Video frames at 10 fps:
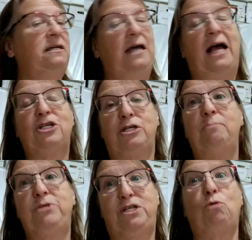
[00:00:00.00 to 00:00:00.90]
actually
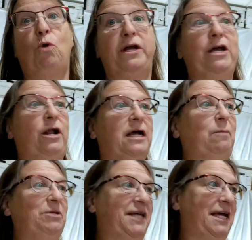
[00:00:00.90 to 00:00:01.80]
I'm still working on a
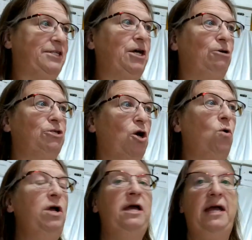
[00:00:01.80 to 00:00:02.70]
couple days ago.
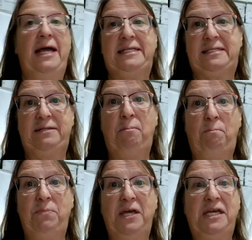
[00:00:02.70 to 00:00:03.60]
So it's
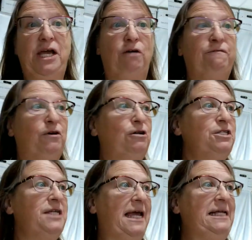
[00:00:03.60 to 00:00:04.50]
the year
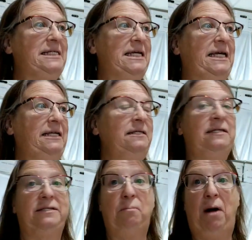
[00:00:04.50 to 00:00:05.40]
first, 18,
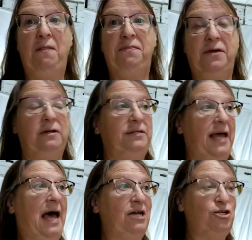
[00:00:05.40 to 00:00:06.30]
the month
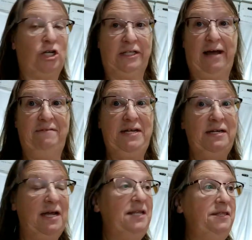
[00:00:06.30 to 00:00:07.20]

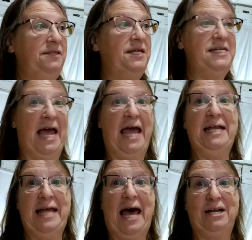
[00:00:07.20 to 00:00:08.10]
-11, the day
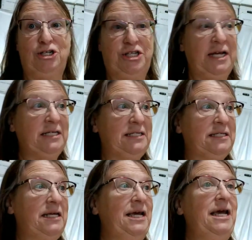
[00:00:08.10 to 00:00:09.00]

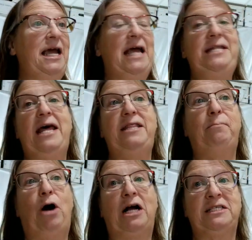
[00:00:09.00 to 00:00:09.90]
-6, and then the
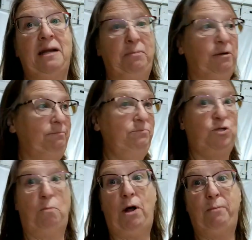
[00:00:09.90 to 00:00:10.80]
box number.
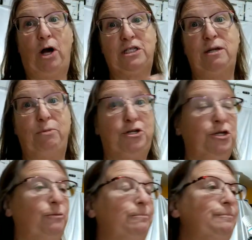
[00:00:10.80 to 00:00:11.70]
So I'm on box number
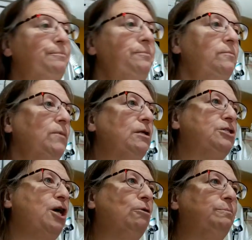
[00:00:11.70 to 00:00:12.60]
2.
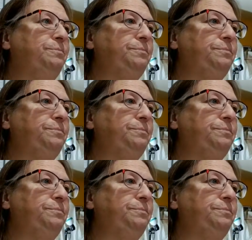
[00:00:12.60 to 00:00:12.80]
So